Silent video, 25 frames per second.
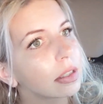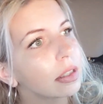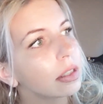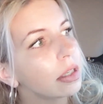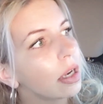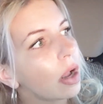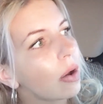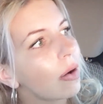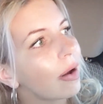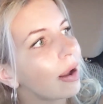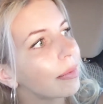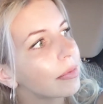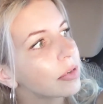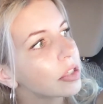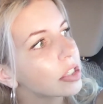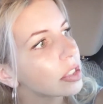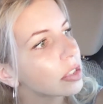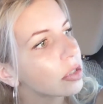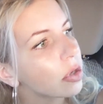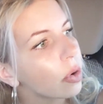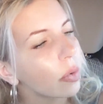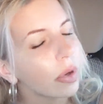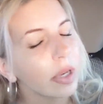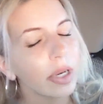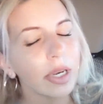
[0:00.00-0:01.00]
No, I'm just
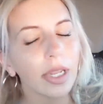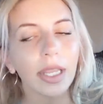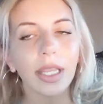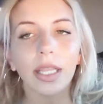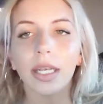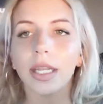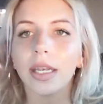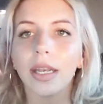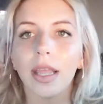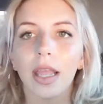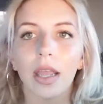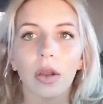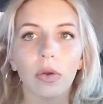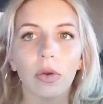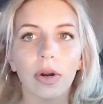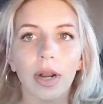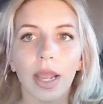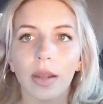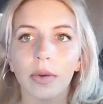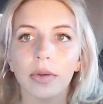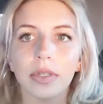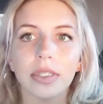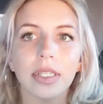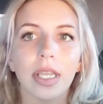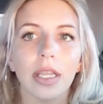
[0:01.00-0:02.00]
going in and out.
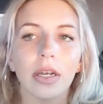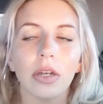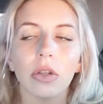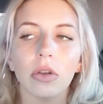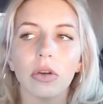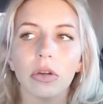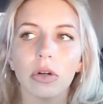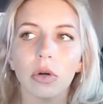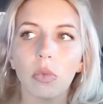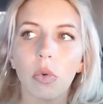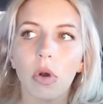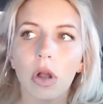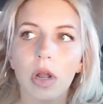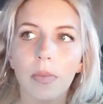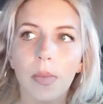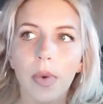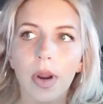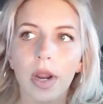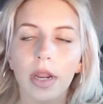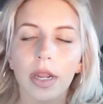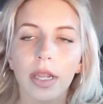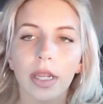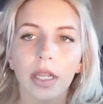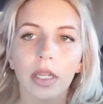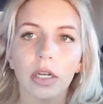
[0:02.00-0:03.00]
I was gonna go to
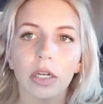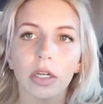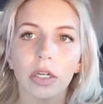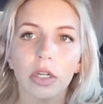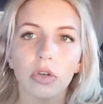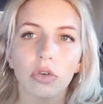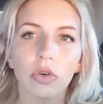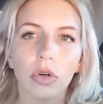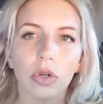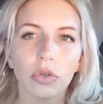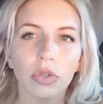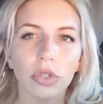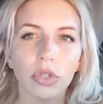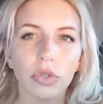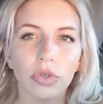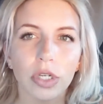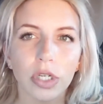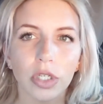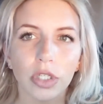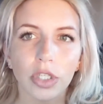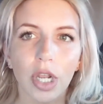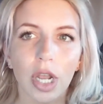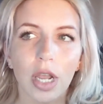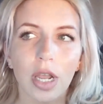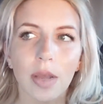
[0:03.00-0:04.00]
Walmart and grocery
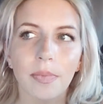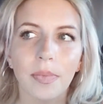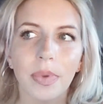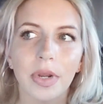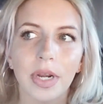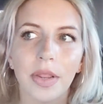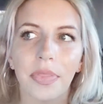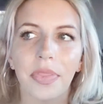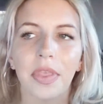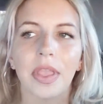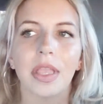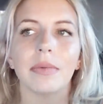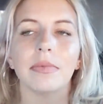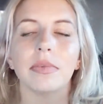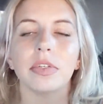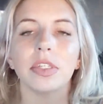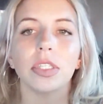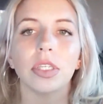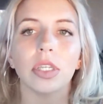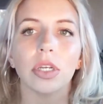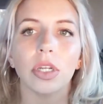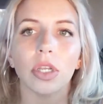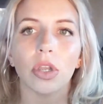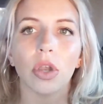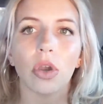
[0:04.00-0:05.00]
shop, but I think I'm
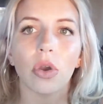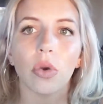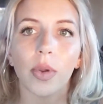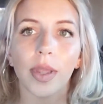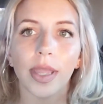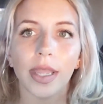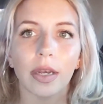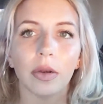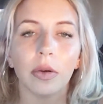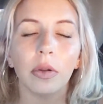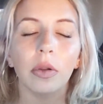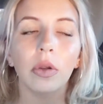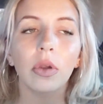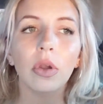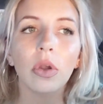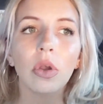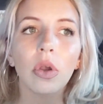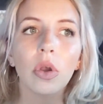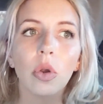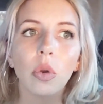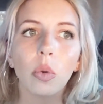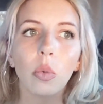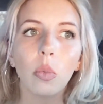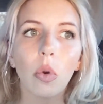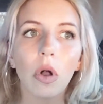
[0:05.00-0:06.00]
just gonna go in
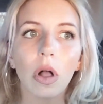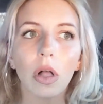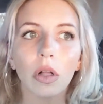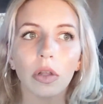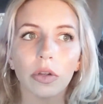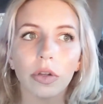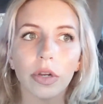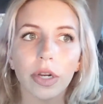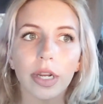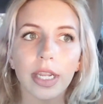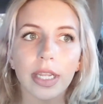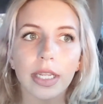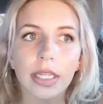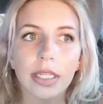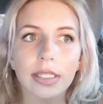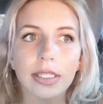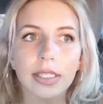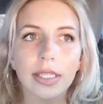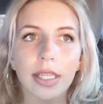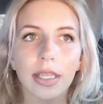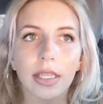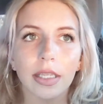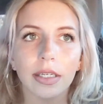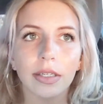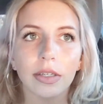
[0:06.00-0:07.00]
Walgreens
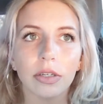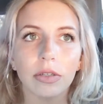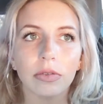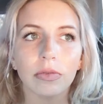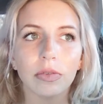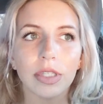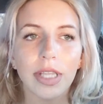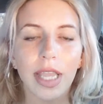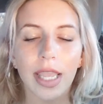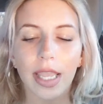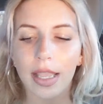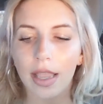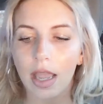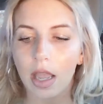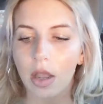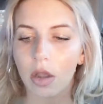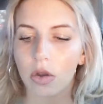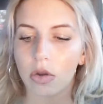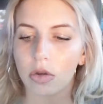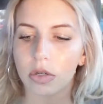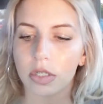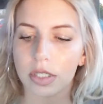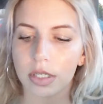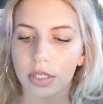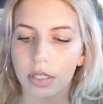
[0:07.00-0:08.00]
and take
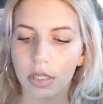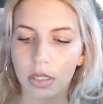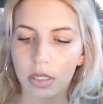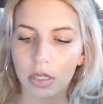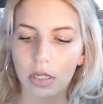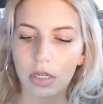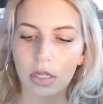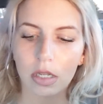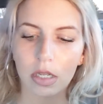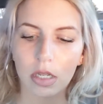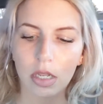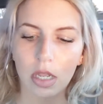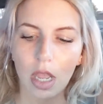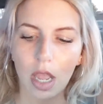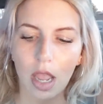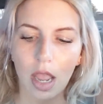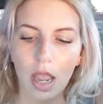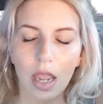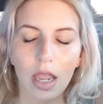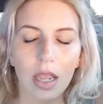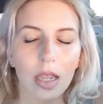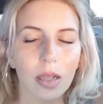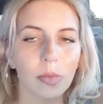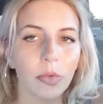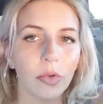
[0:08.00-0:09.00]
out
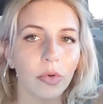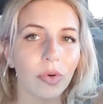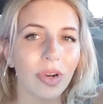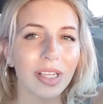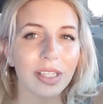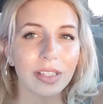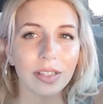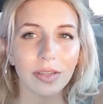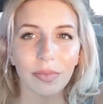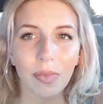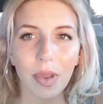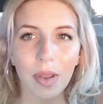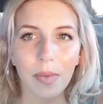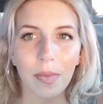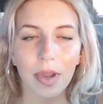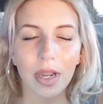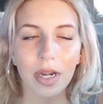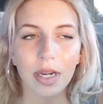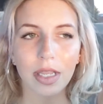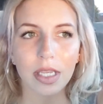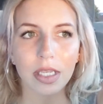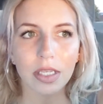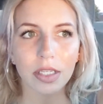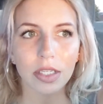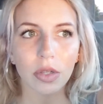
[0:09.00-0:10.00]
the rest of my
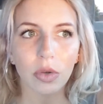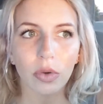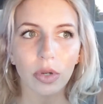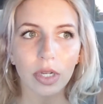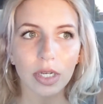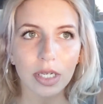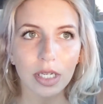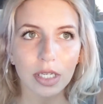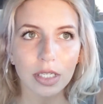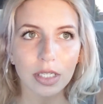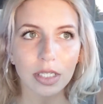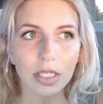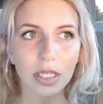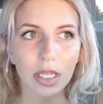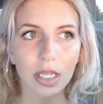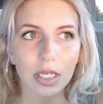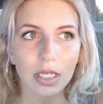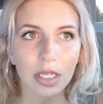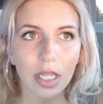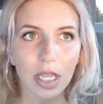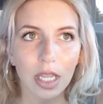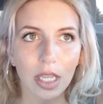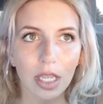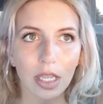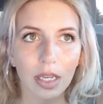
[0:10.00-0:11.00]
money so it doesn't get
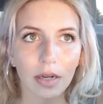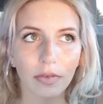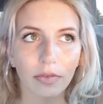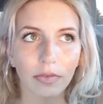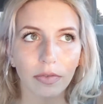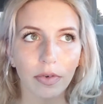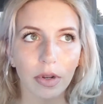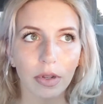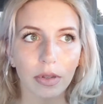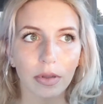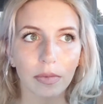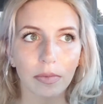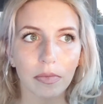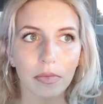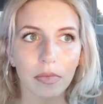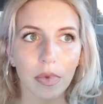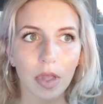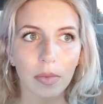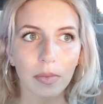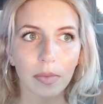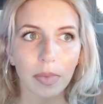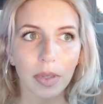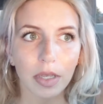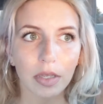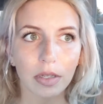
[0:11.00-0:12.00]
taken from
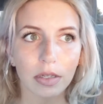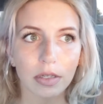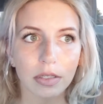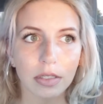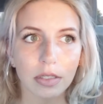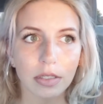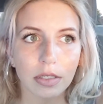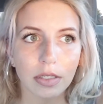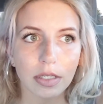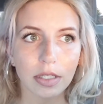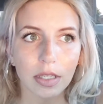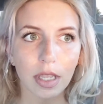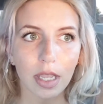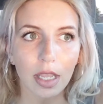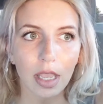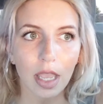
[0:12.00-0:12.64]
bills, I